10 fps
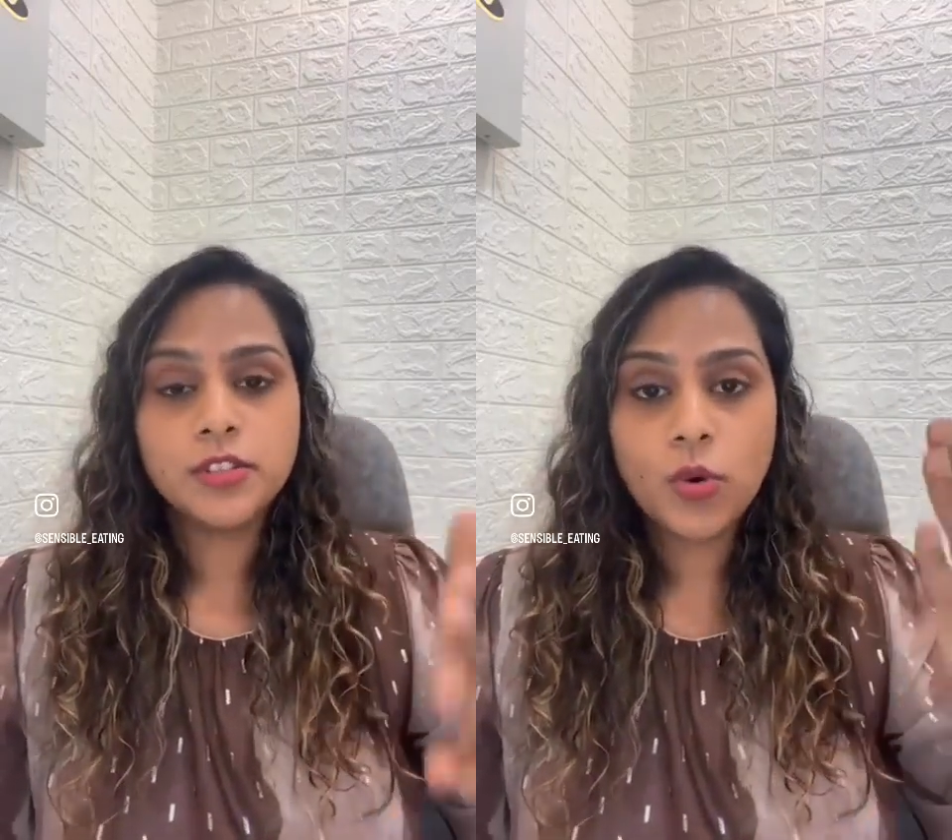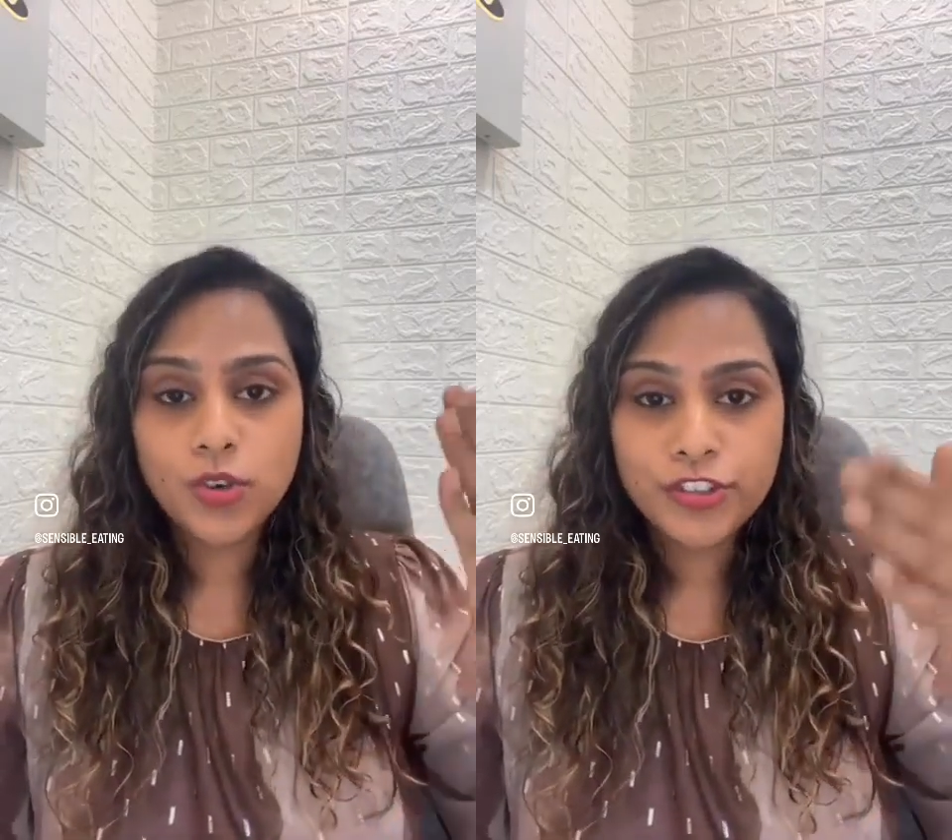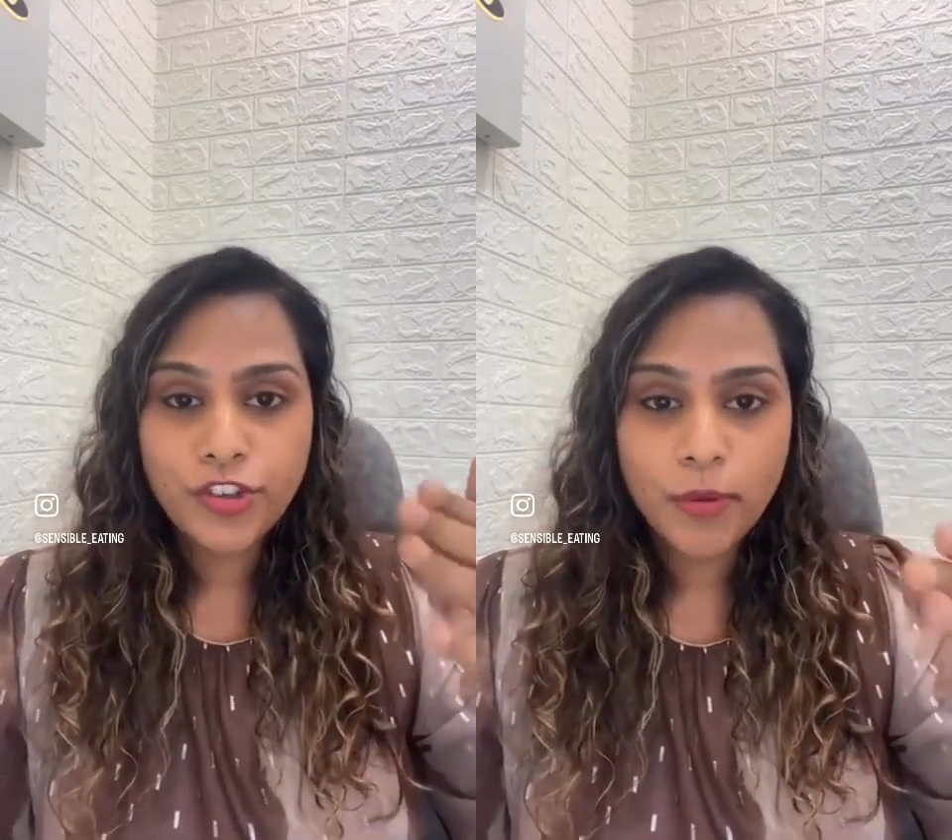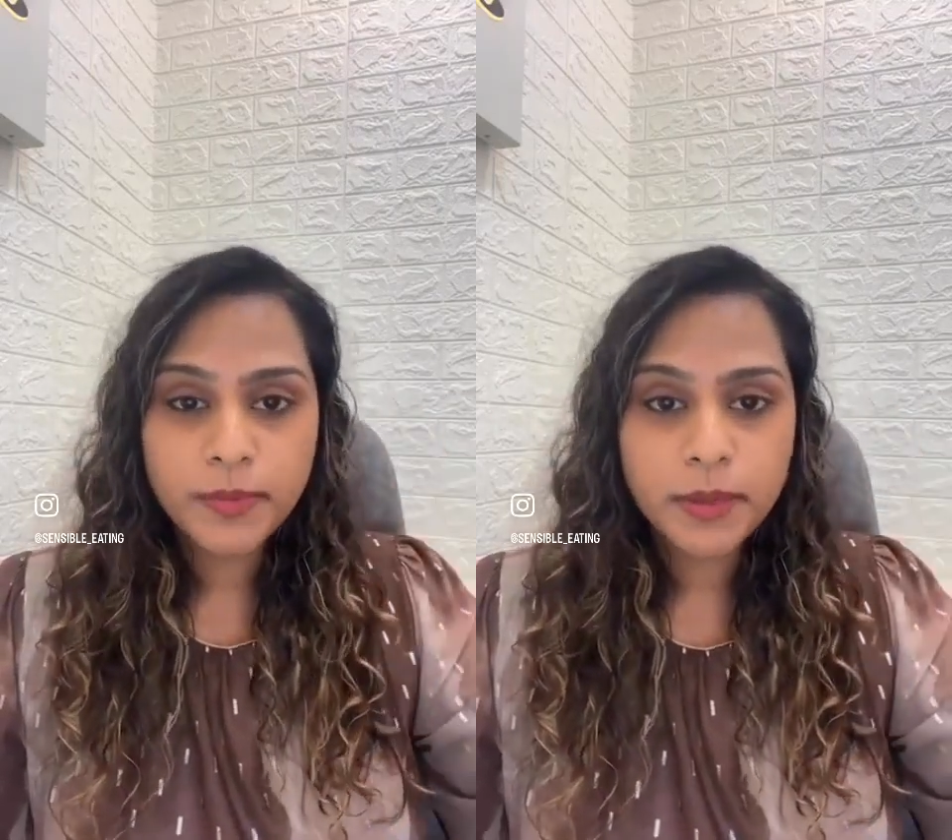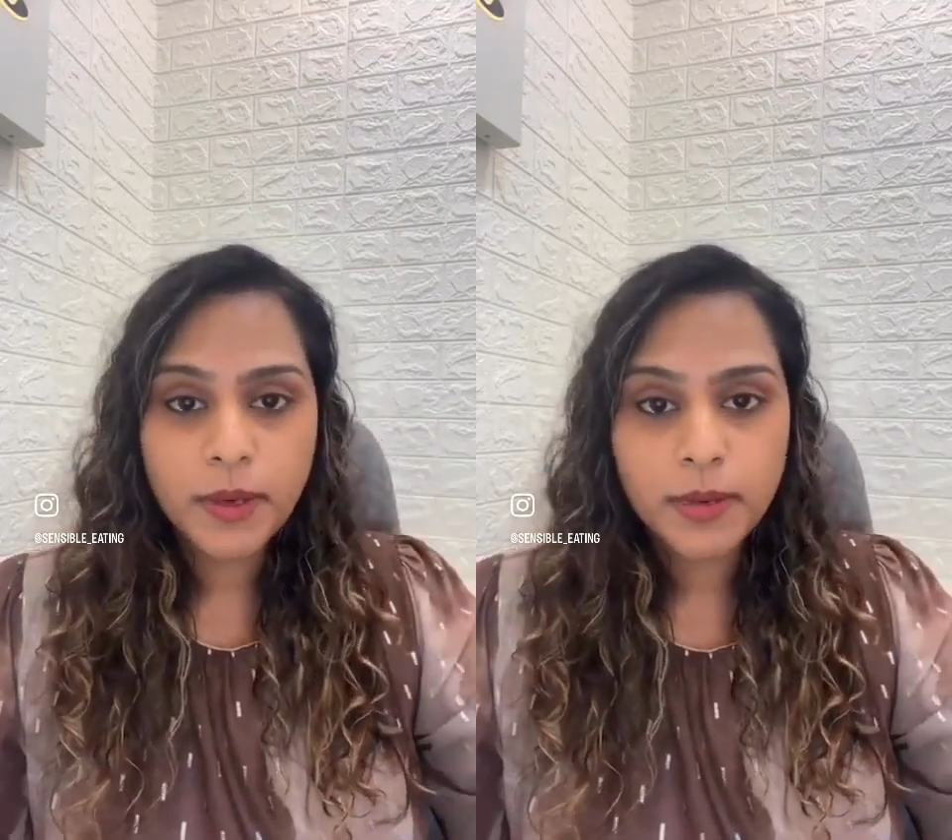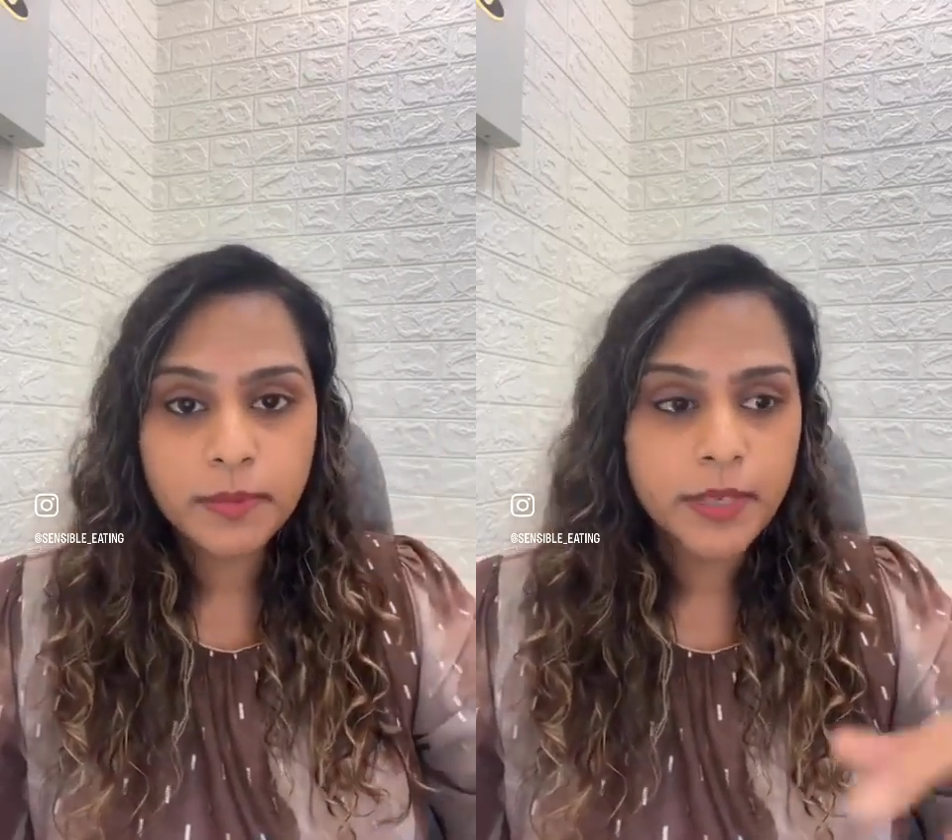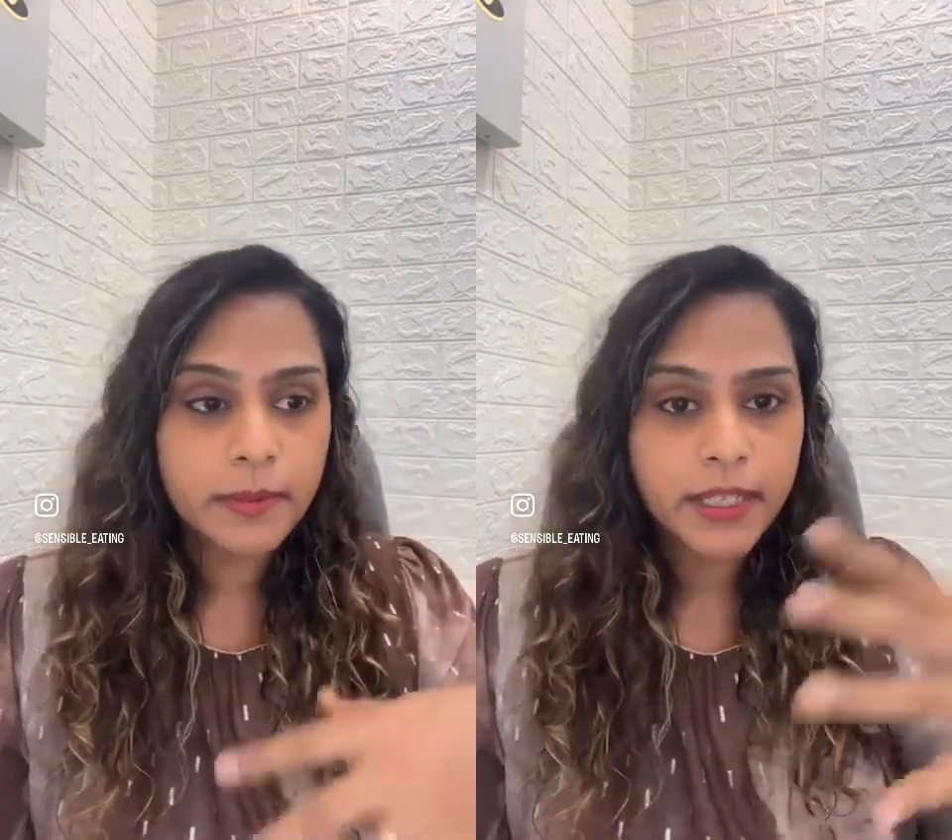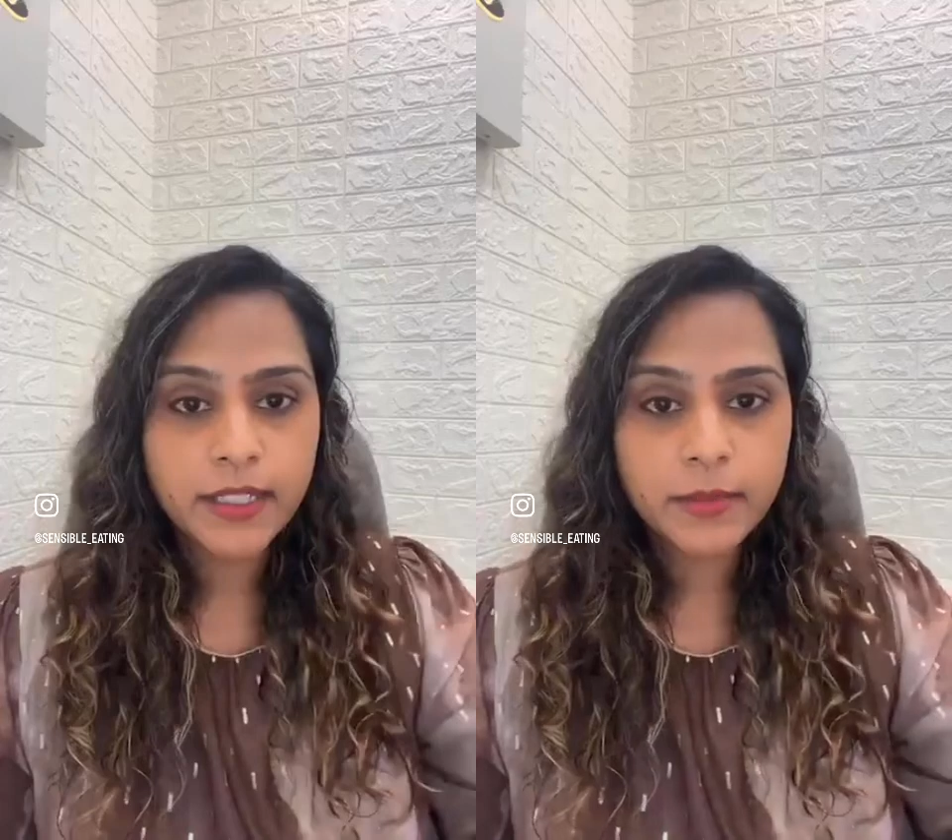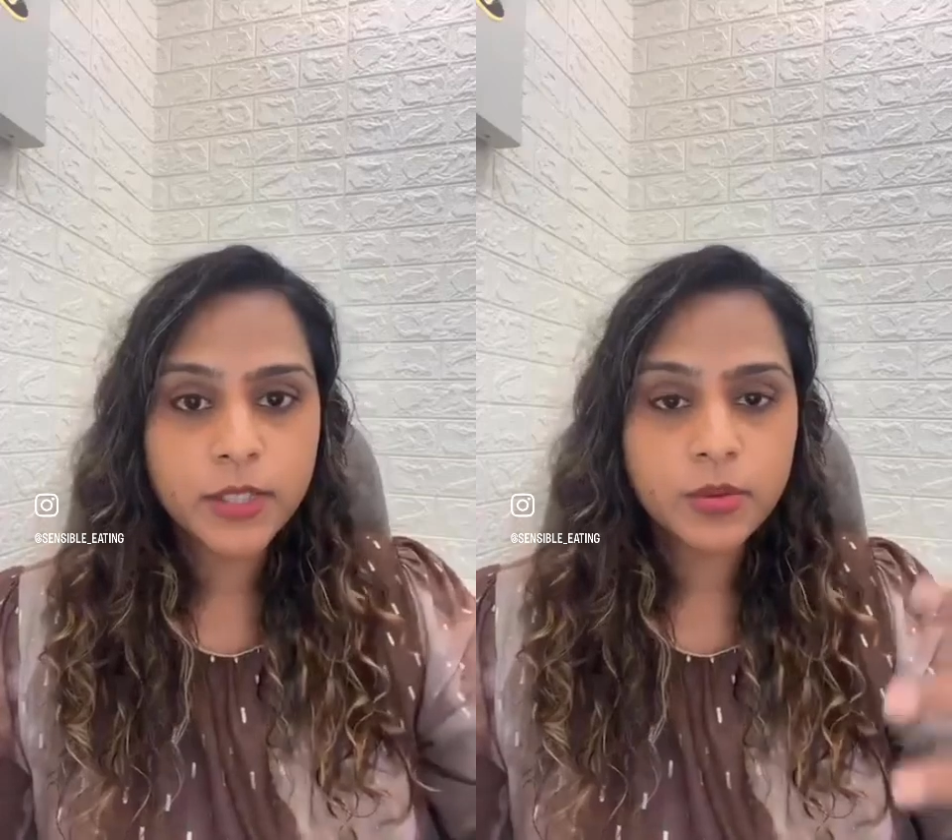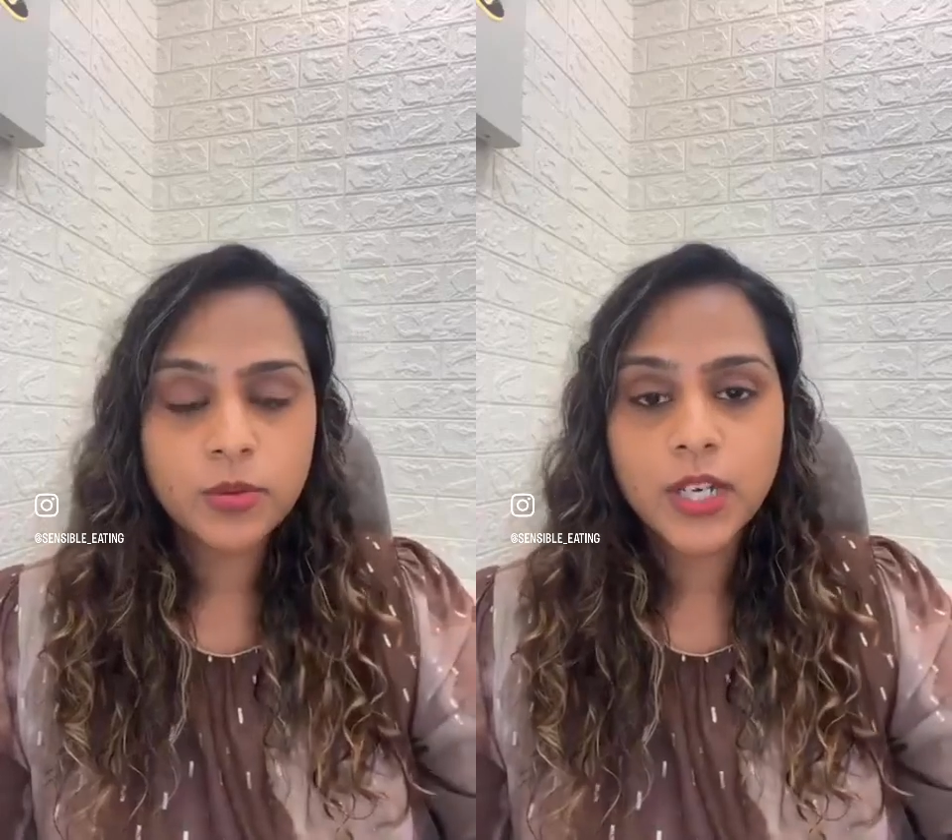don't chop them up and make them
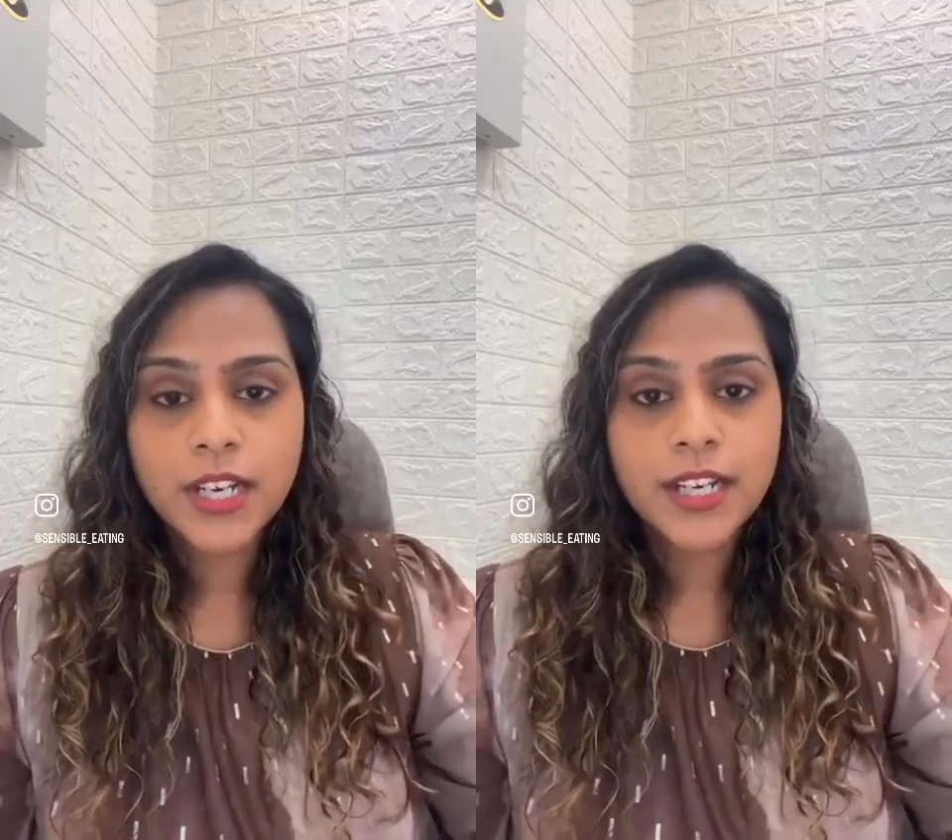into